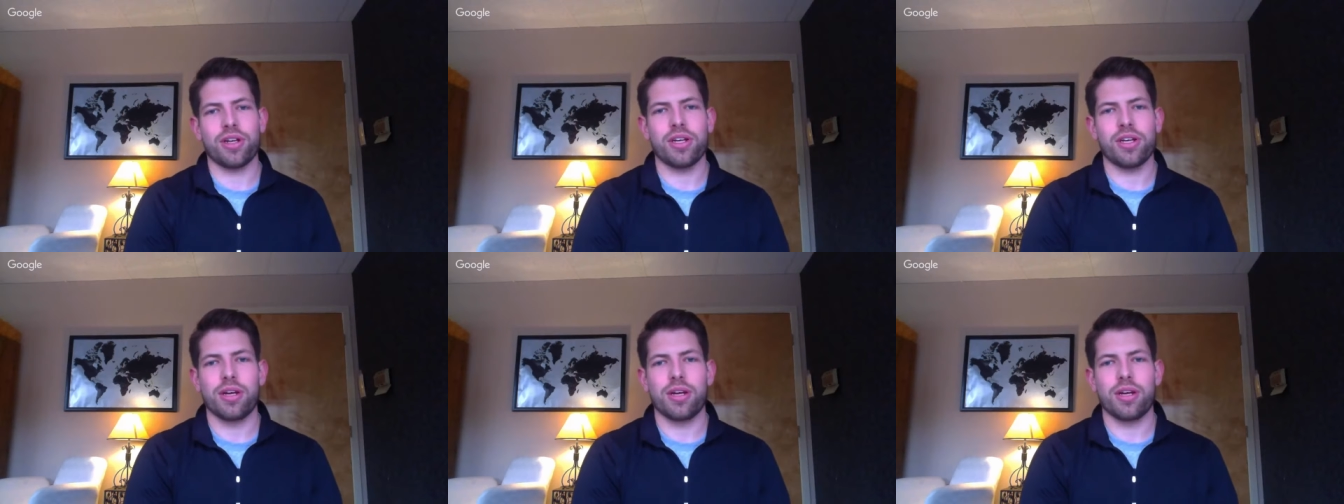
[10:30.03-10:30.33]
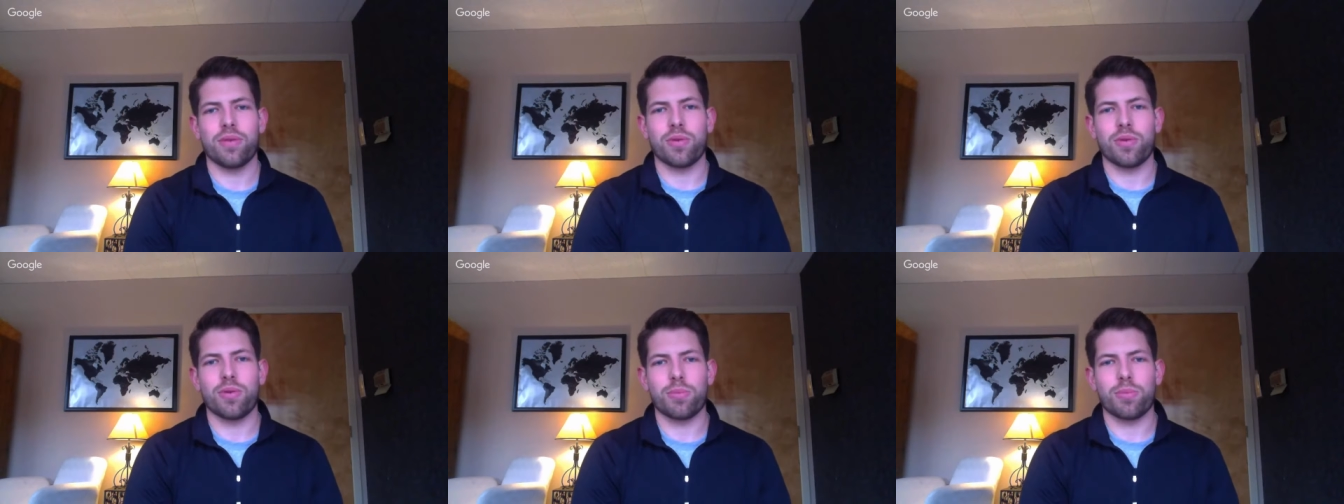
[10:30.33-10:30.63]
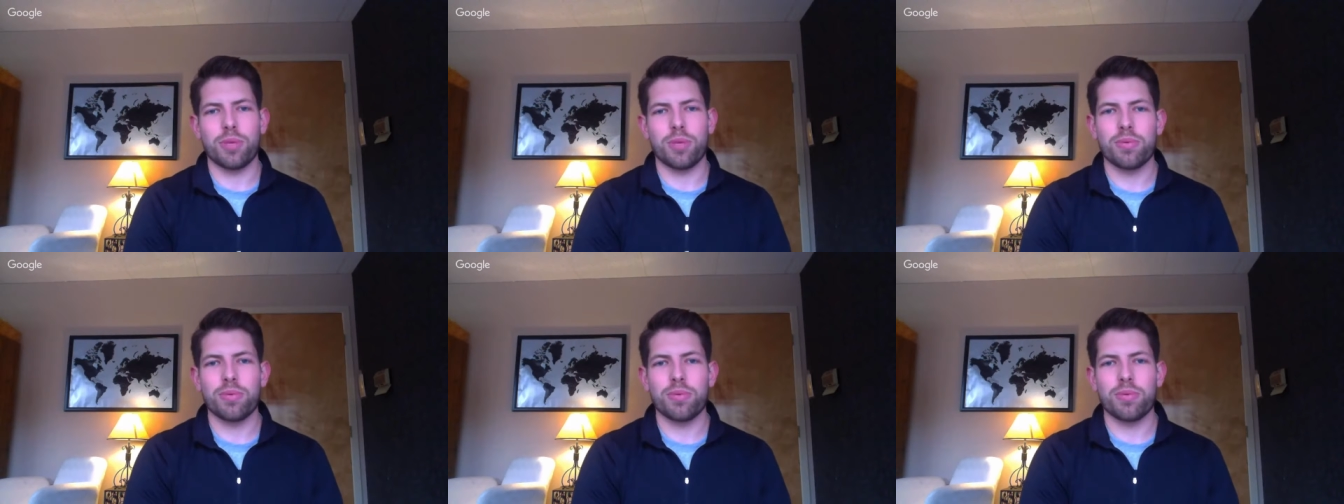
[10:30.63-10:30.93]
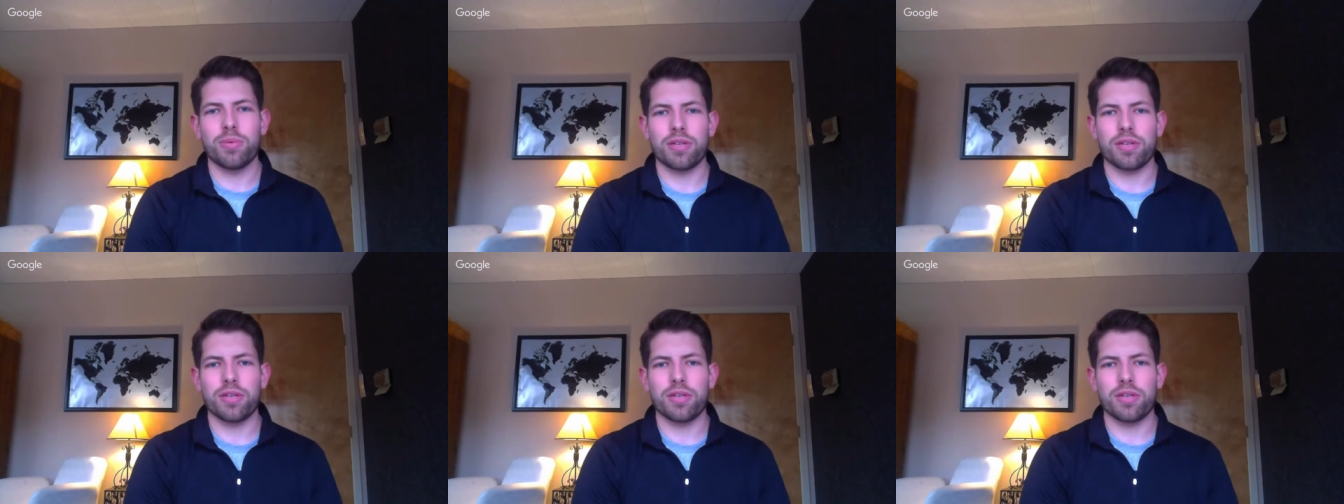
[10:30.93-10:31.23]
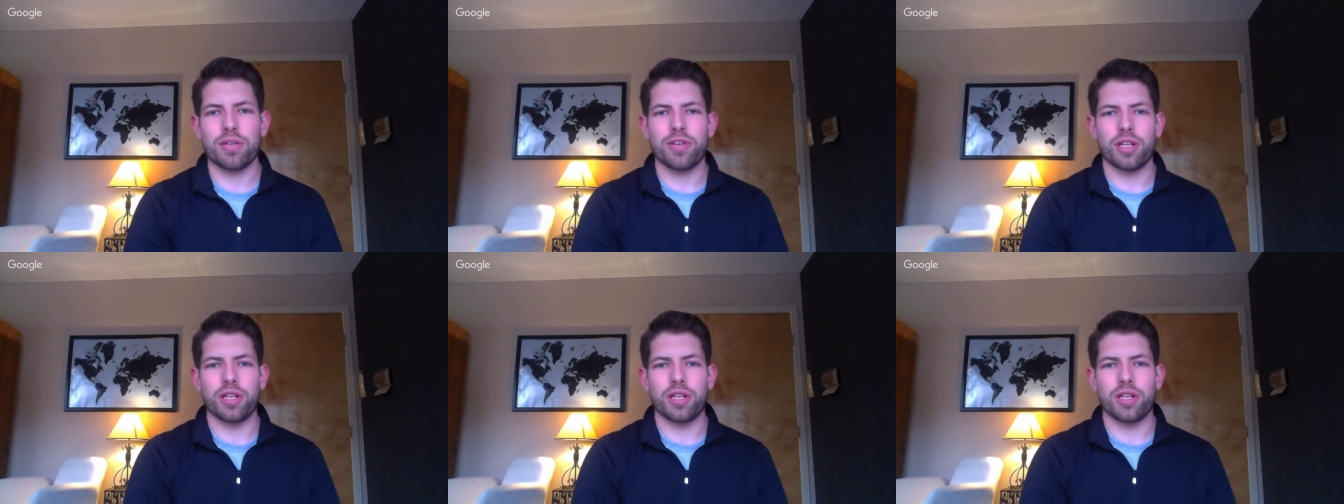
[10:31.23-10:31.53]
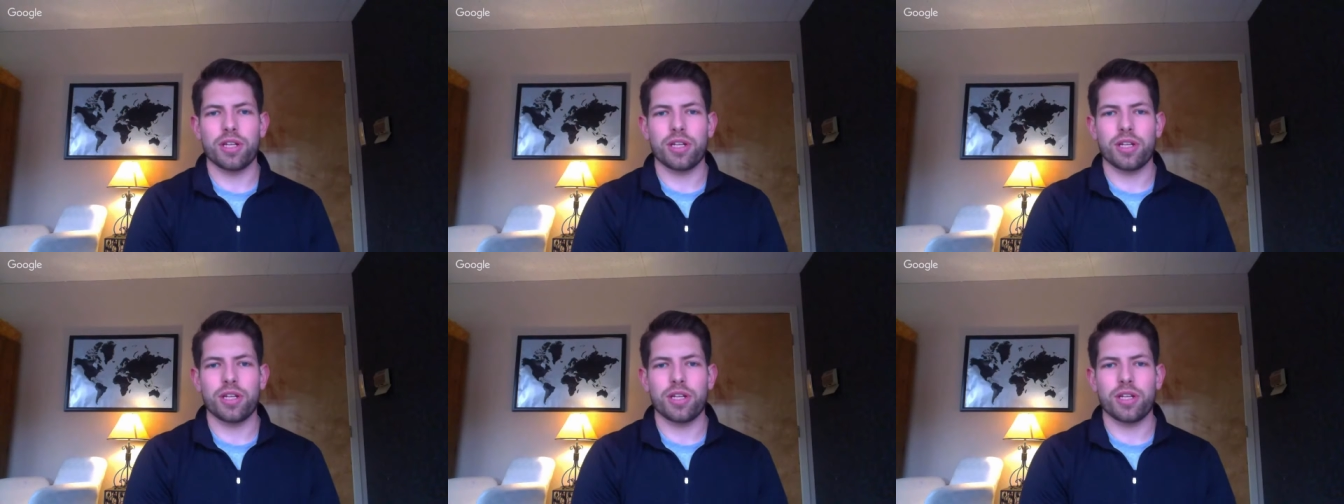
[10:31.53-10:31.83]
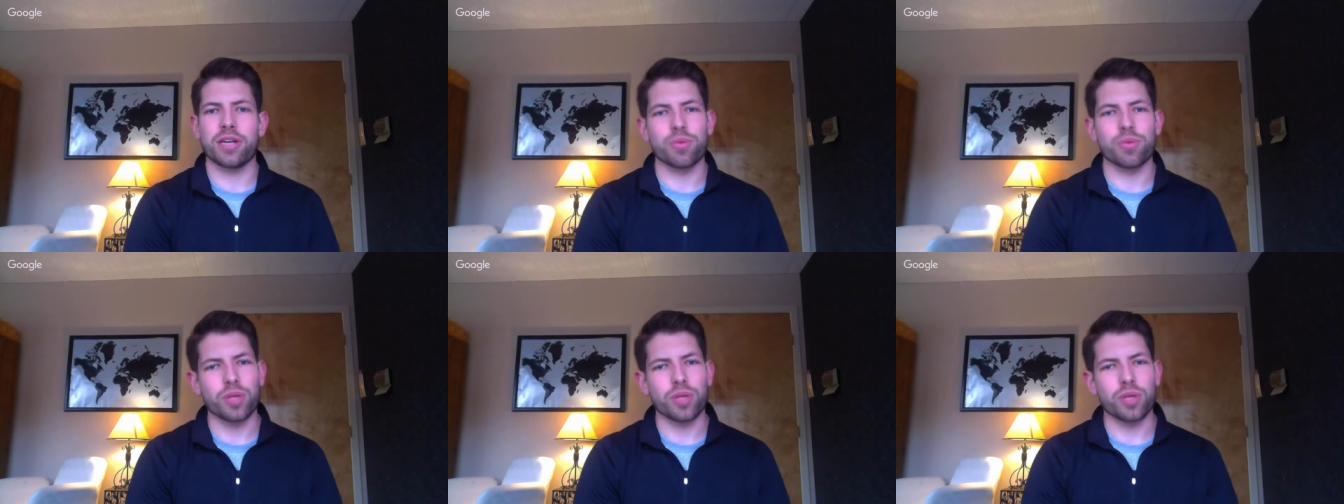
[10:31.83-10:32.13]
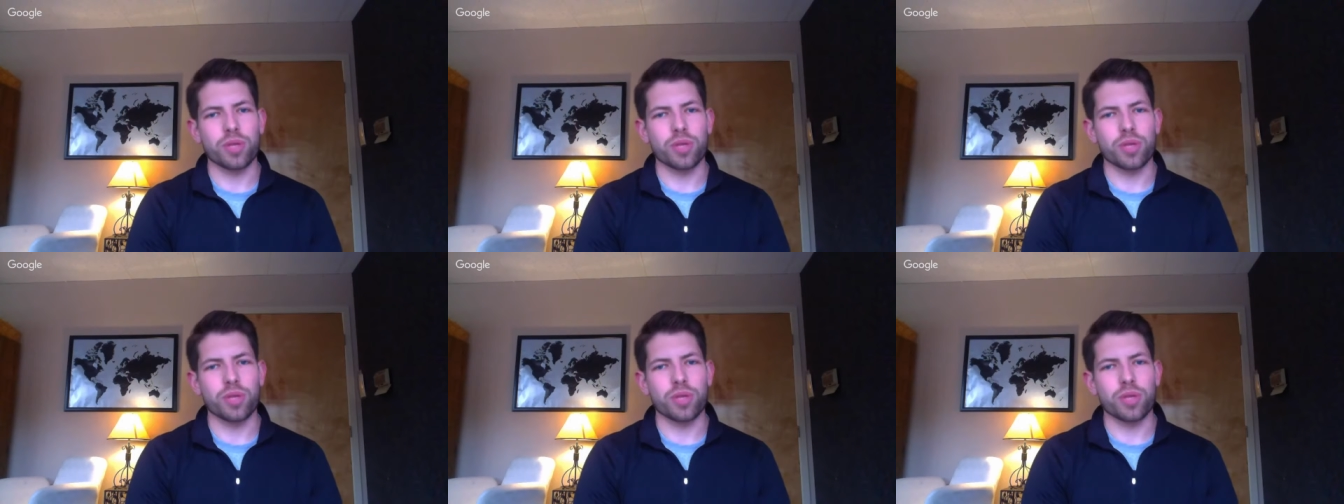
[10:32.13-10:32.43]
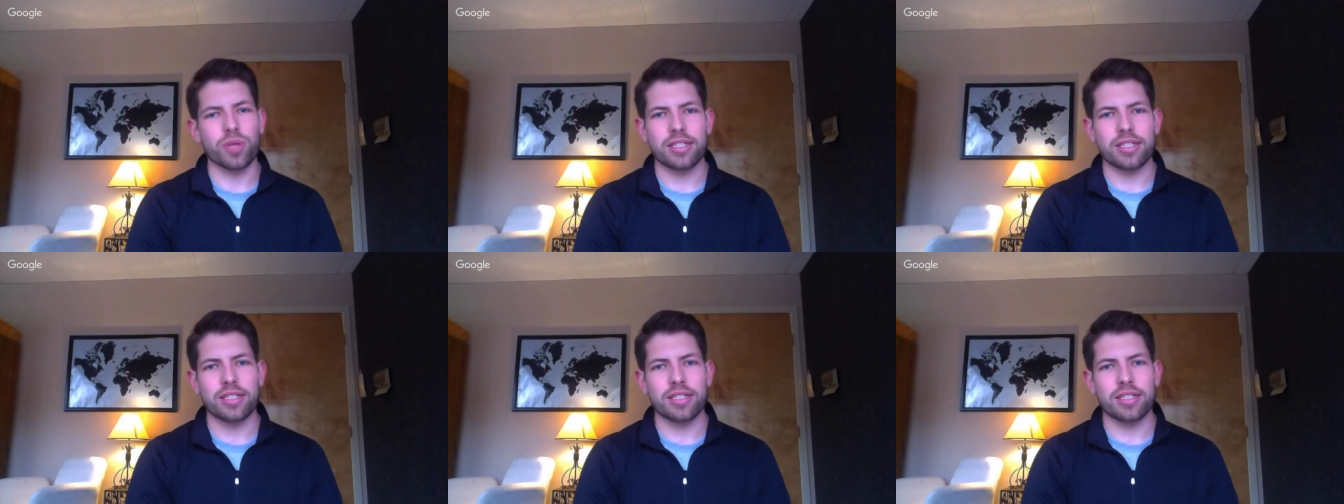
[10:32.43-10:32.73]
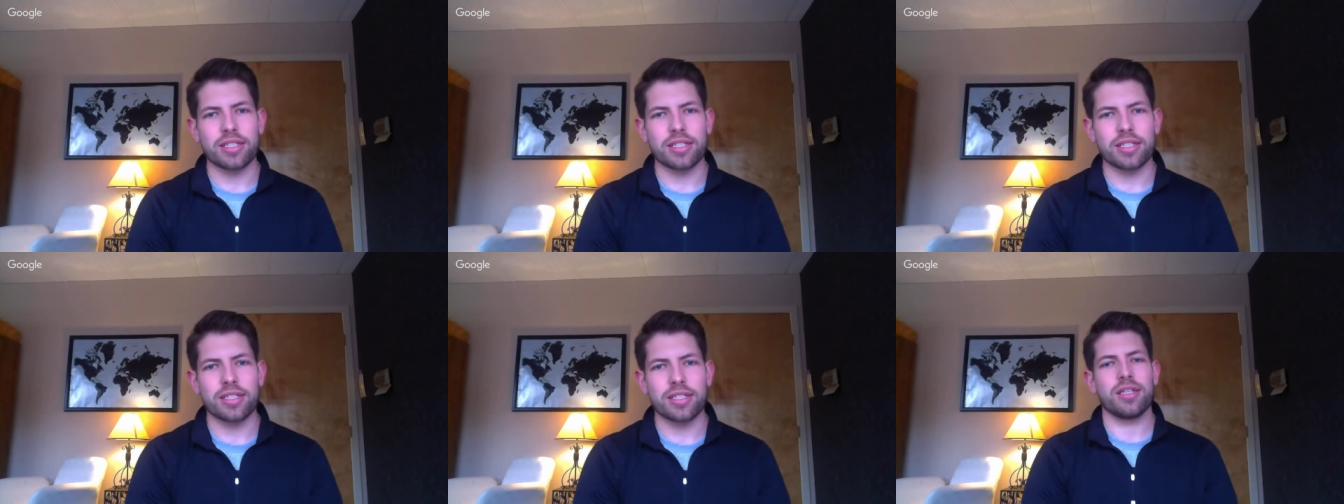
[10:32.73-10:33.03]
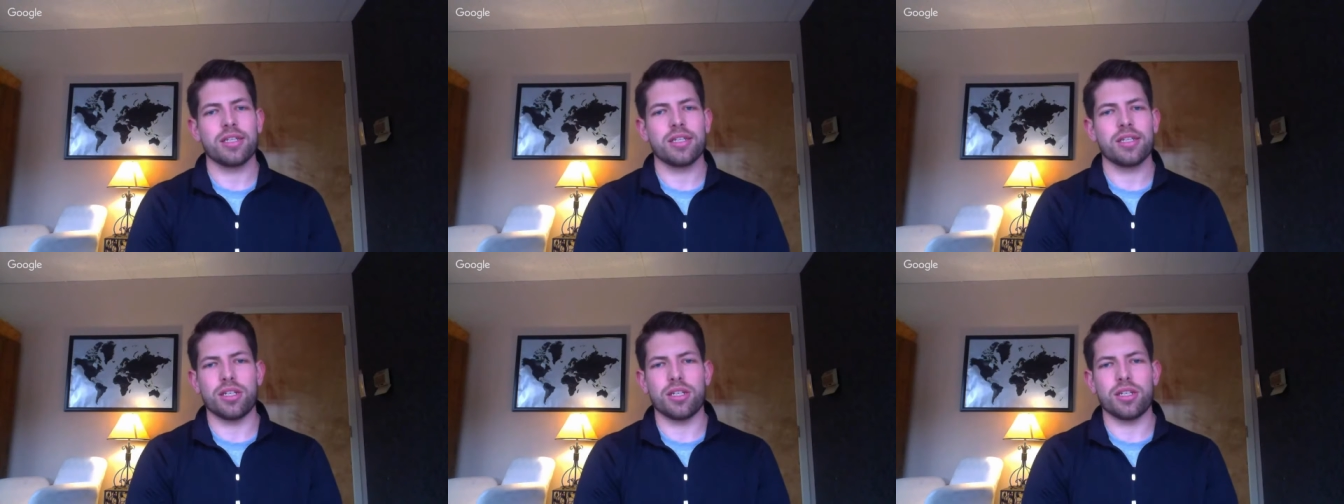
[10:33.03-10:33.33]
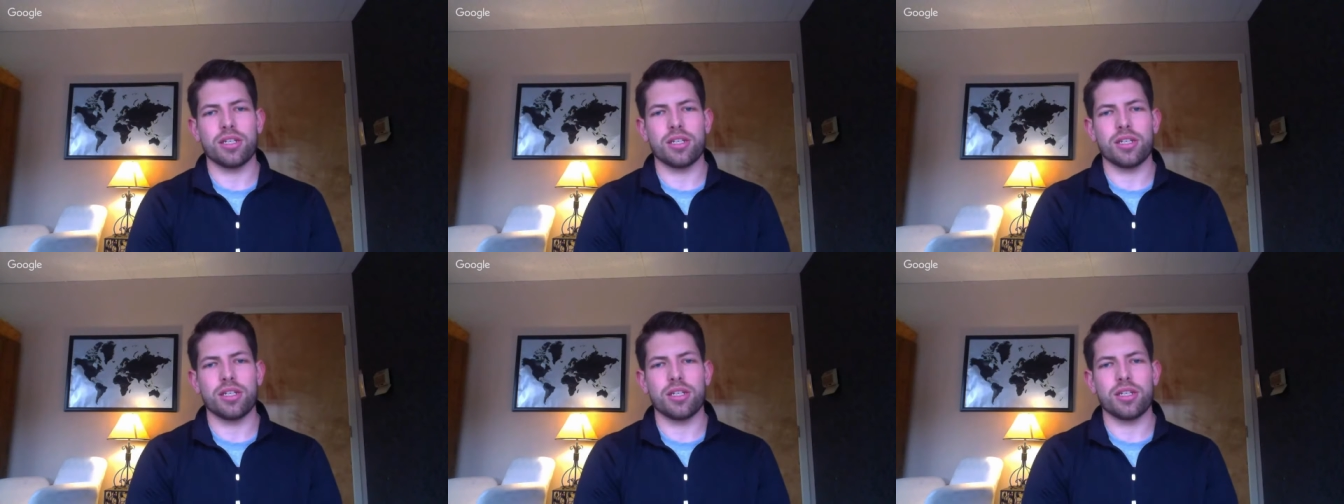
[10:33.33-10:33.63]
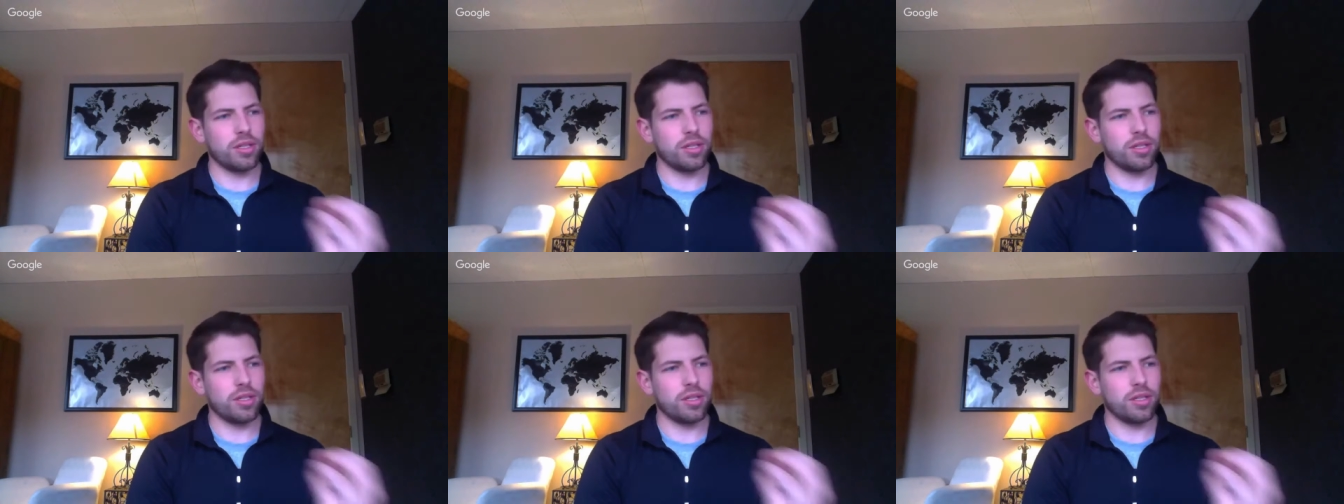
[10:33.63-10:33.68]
where people can feel like I can relax and enjoy